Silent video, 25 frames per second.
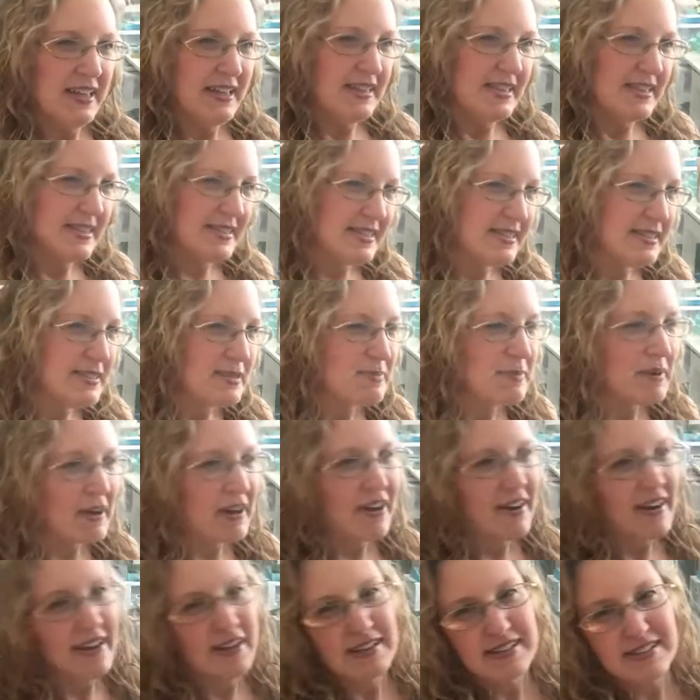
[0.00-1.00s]
this is
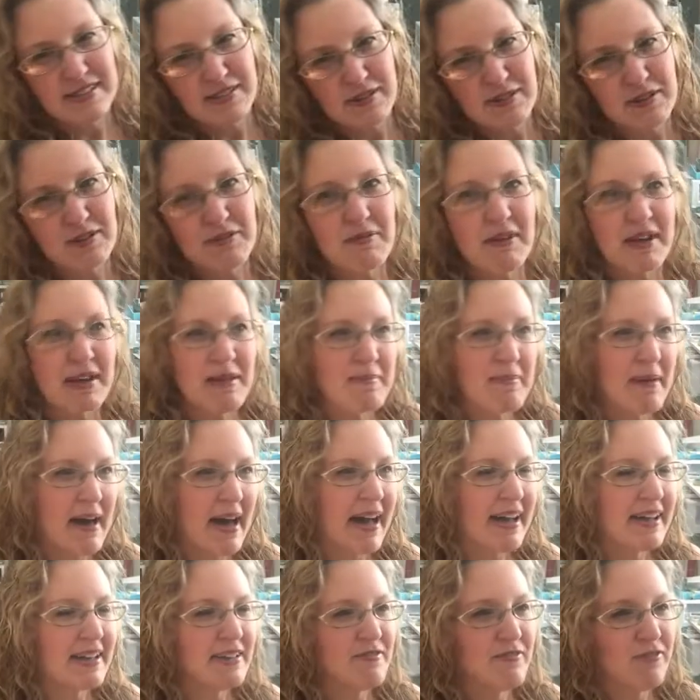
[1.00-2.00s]
where I sort of went
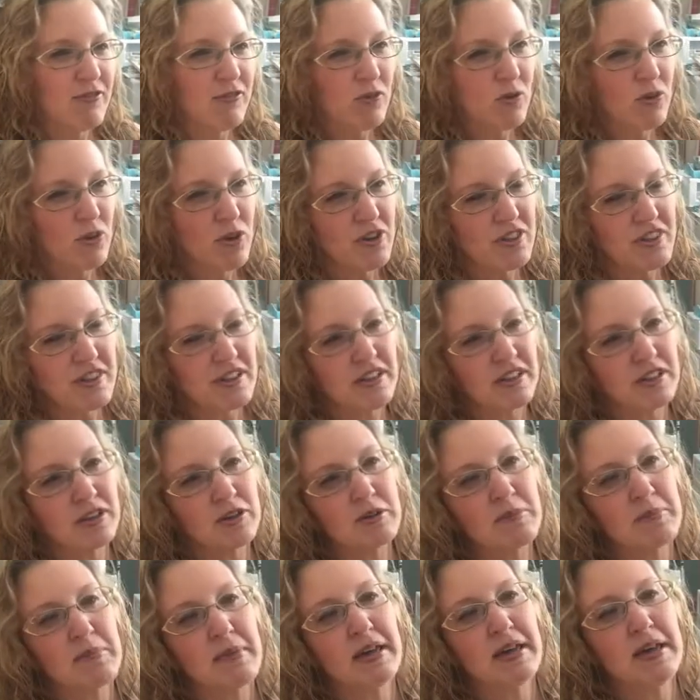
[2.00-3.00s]
back and forth a
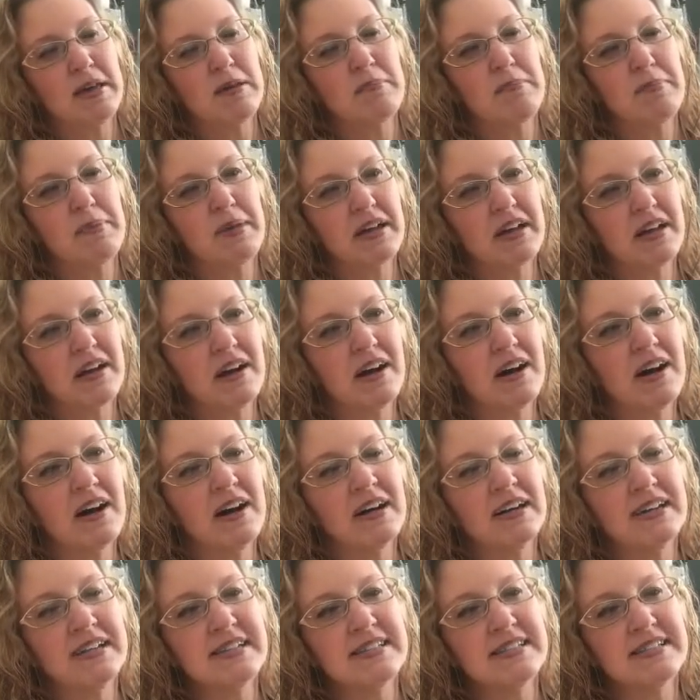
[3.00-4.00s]
little bit,
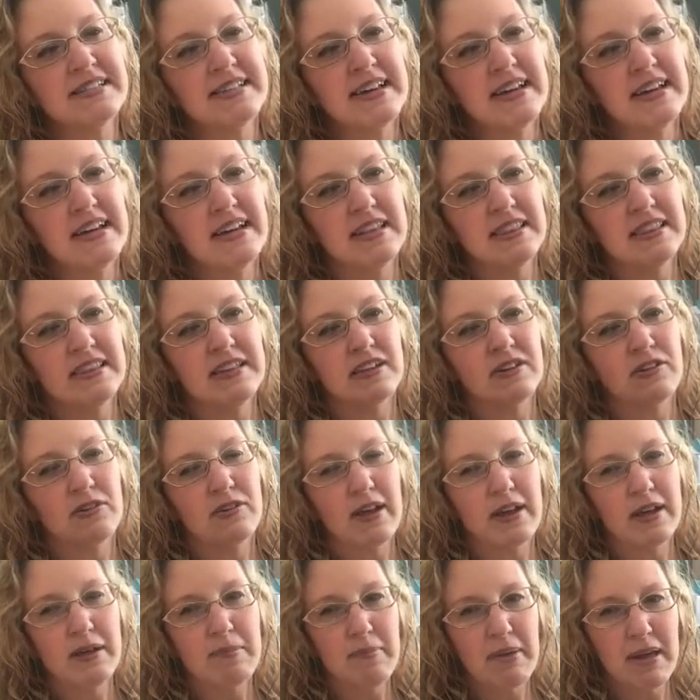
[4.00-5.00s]
because the
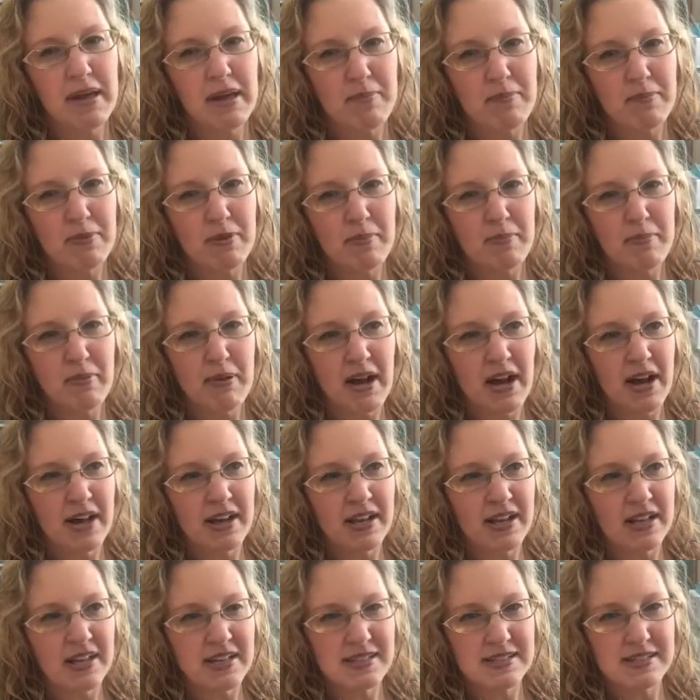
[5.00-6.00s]
crepe paper
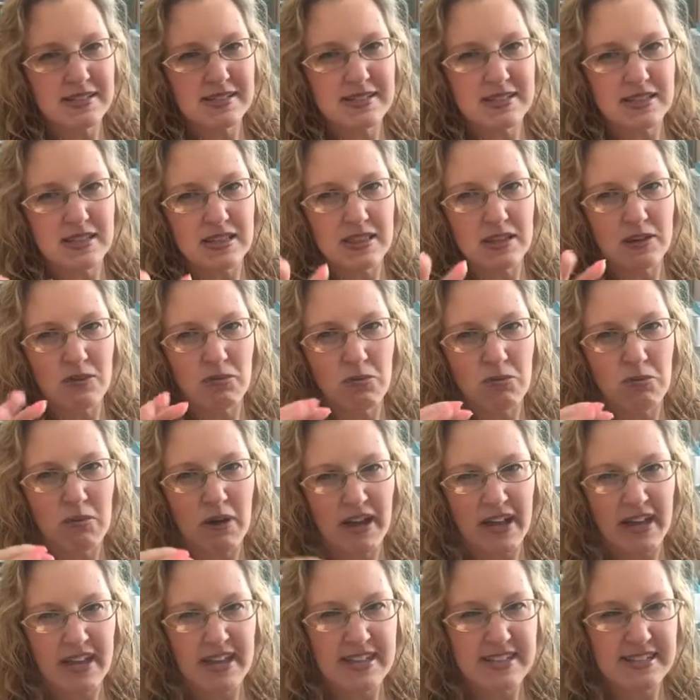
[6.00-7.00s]
products, the
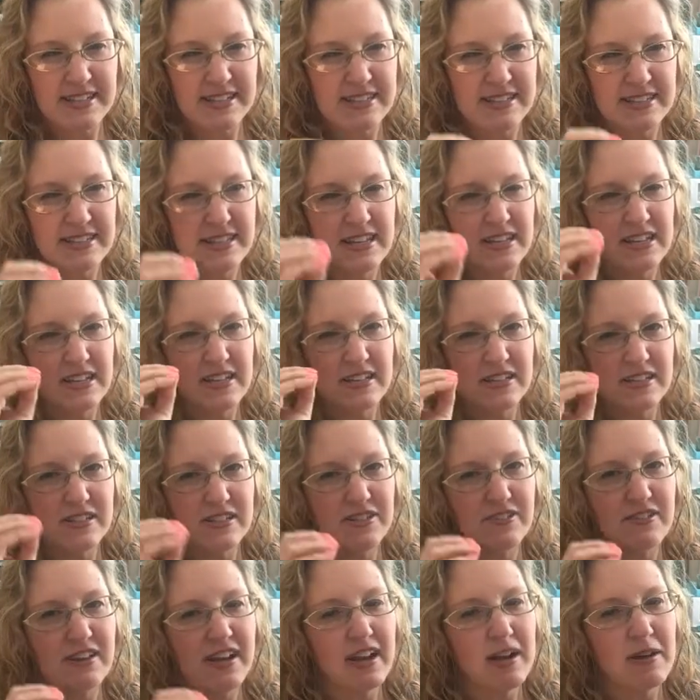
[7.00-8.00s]
whites
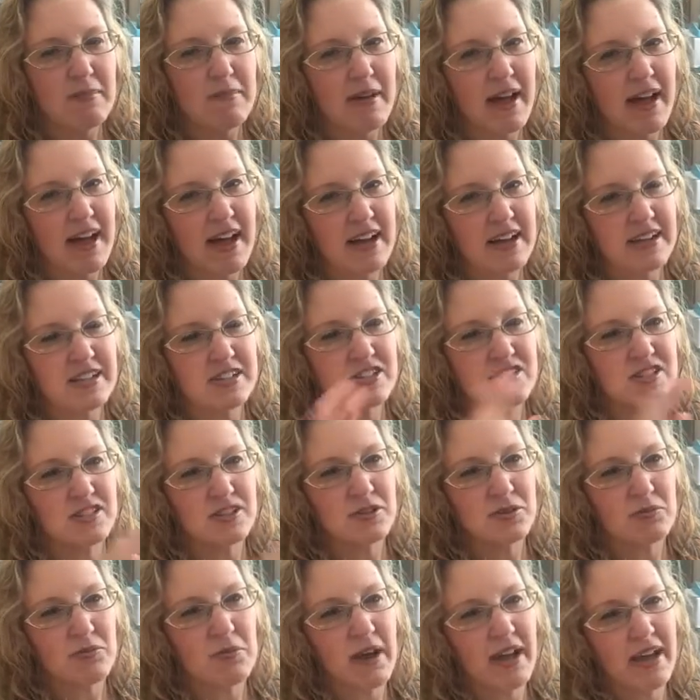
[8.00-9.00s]
do not match
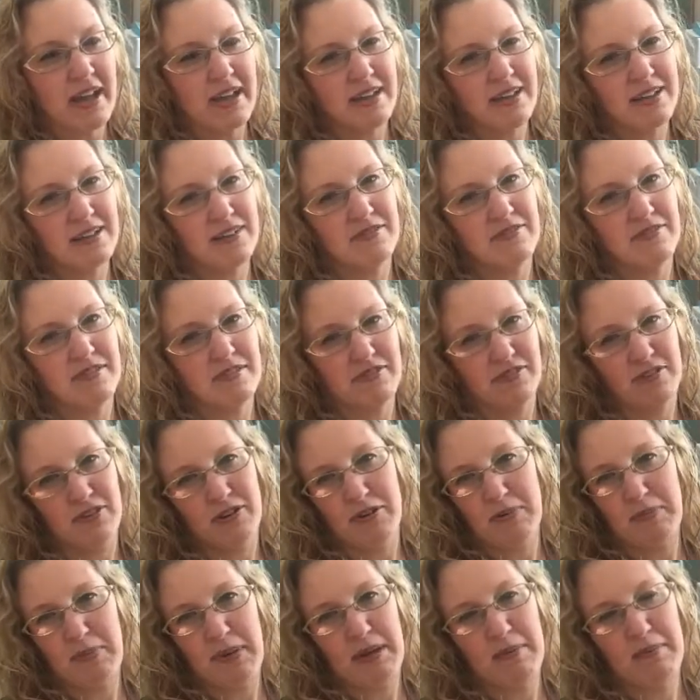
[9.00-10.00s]
the white of the
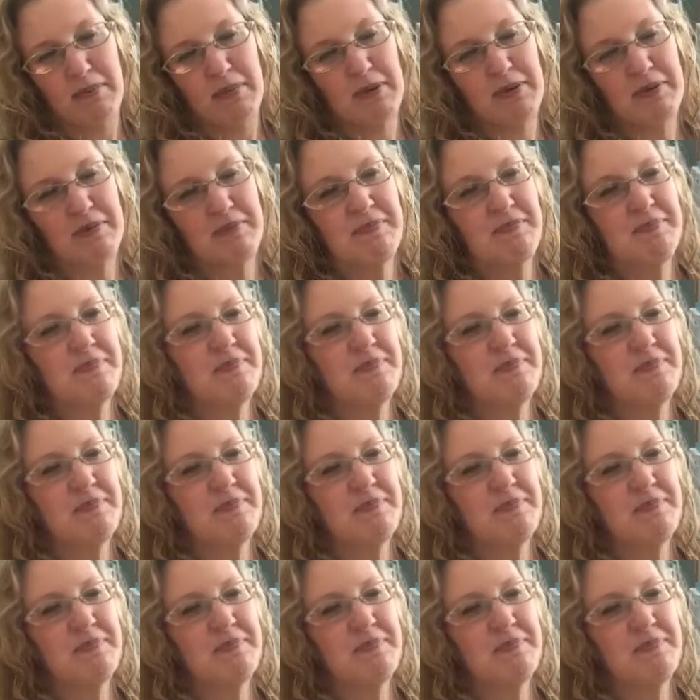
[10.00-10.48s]
photo paper.